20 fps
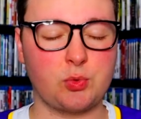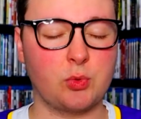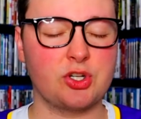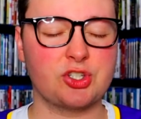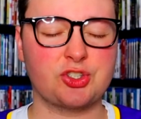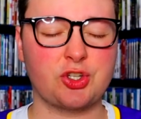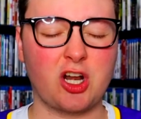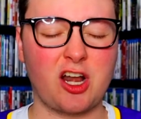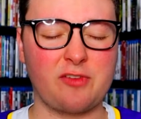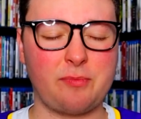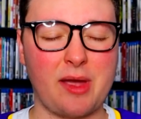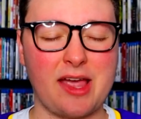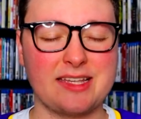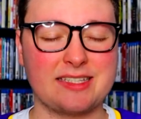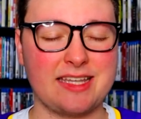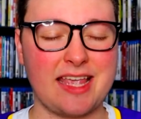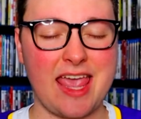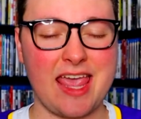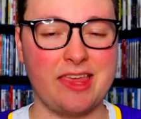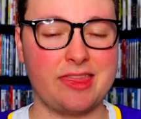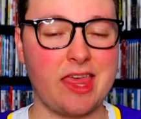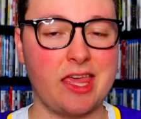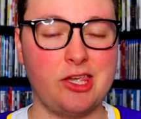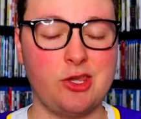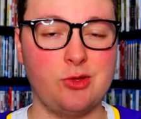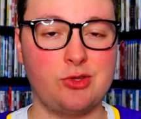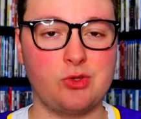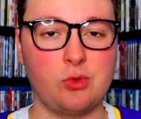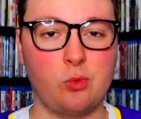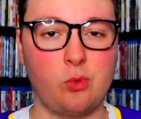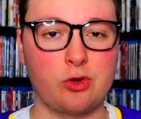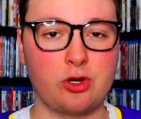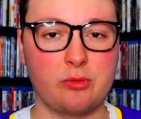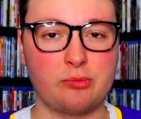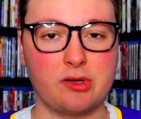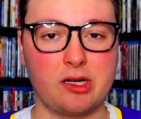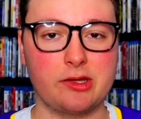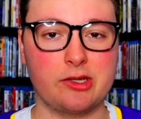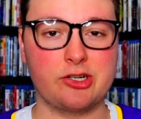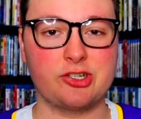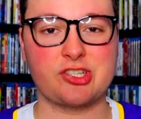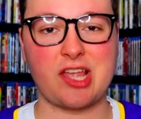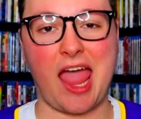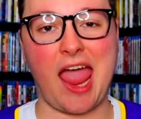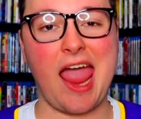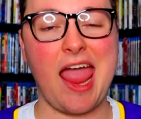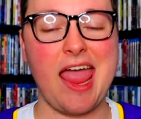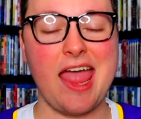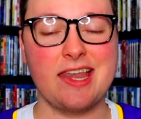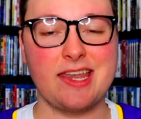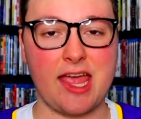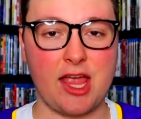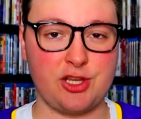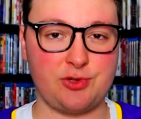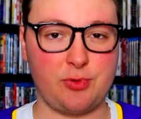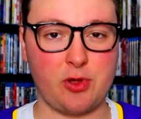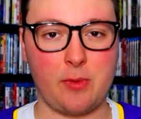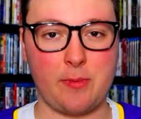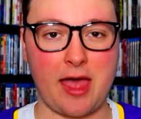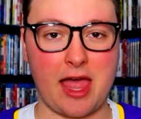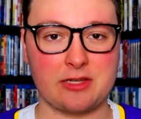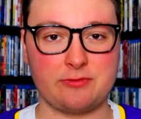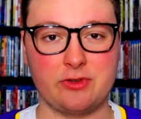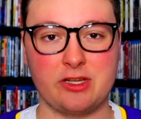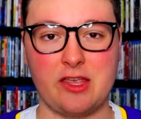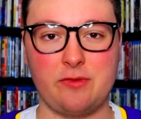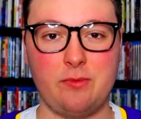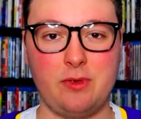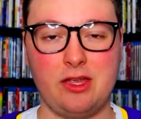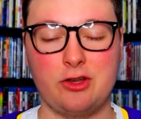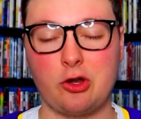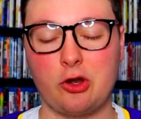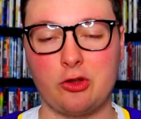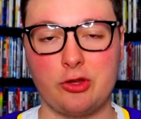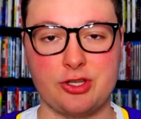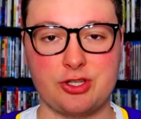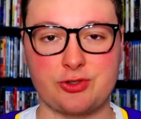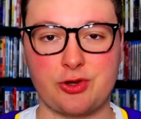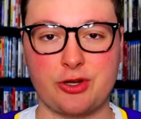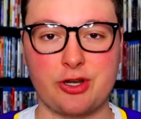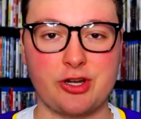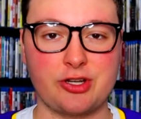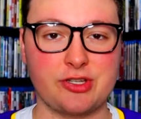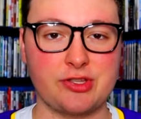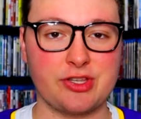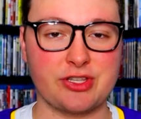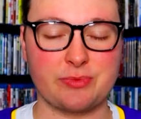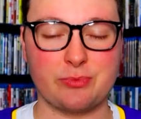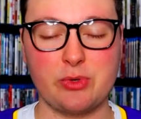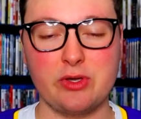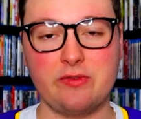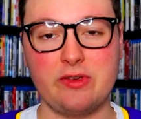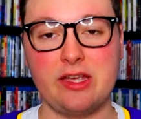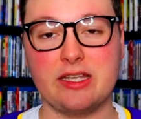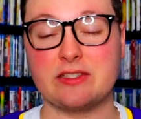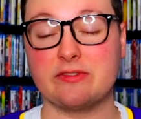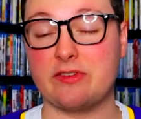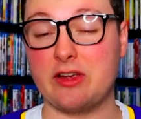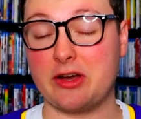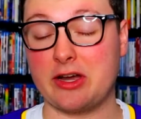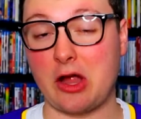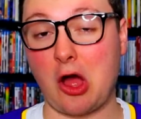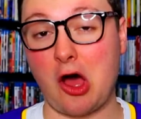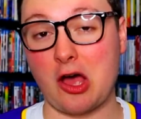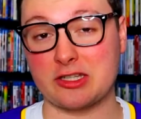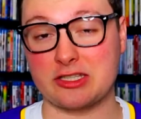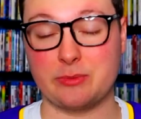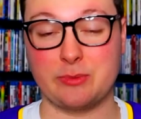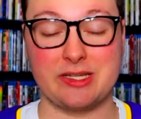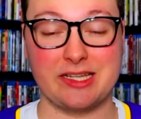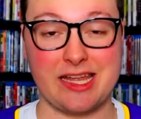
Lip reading: want to start off by saying thank you to Warner Brothers and HBO Max for giving me an early screener to this movie. It's very awesome to